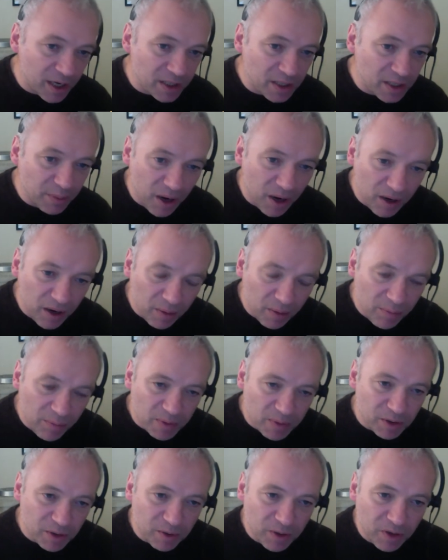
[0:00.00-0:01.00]
But
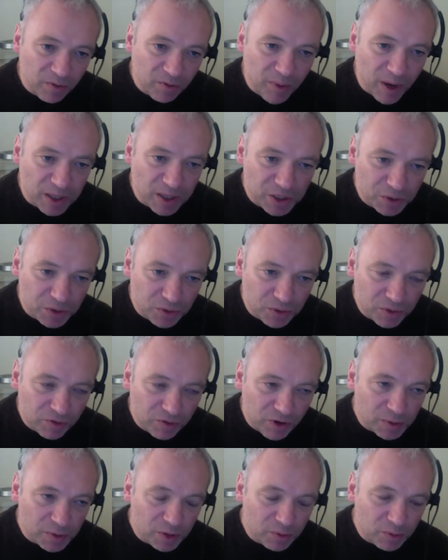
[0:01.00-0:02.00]
perhaps I'll give back to you,
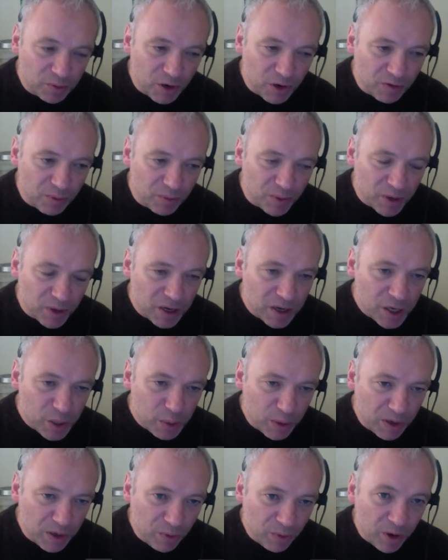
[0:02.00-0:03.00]
Graham. You
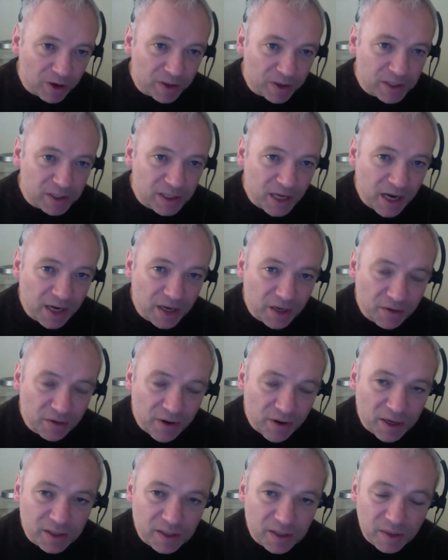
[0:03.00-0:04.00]
probably have a better understanding
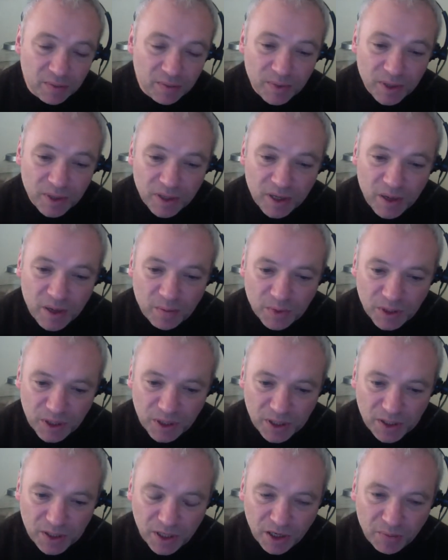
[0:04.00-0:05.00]
around
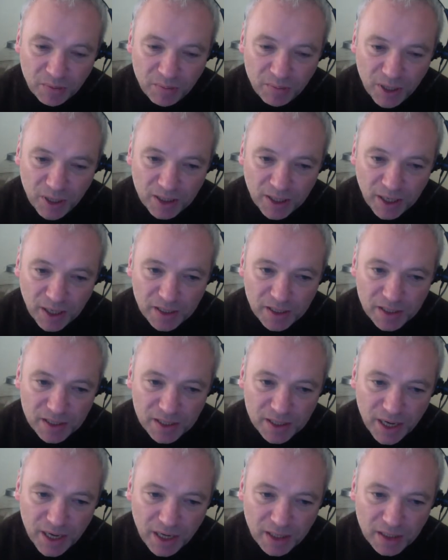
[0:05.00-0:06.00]
these kind of big data
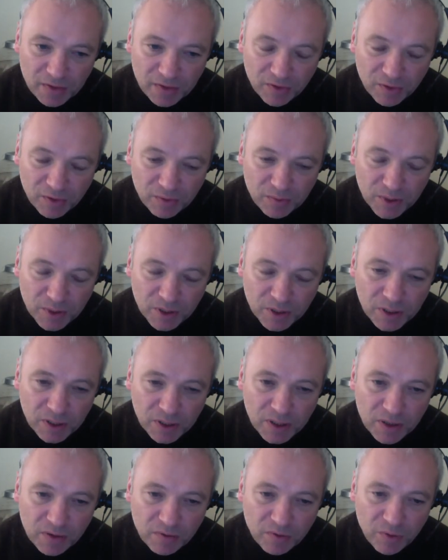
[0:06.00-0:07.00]
sets from
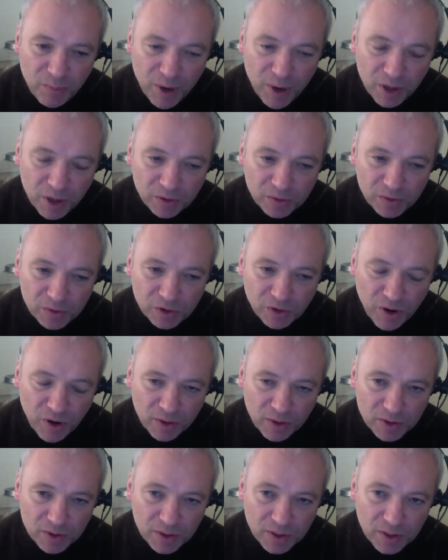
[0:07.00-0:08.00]
medical
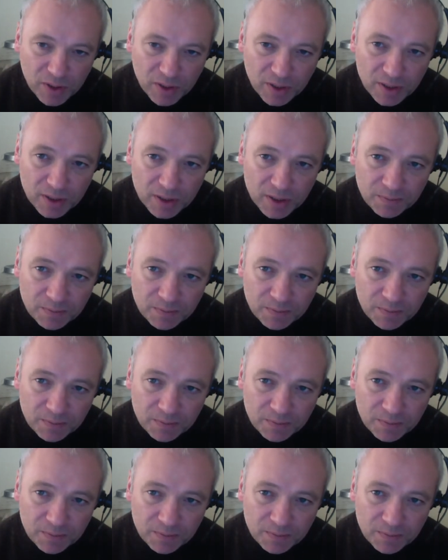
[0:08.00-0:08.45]
trials and things.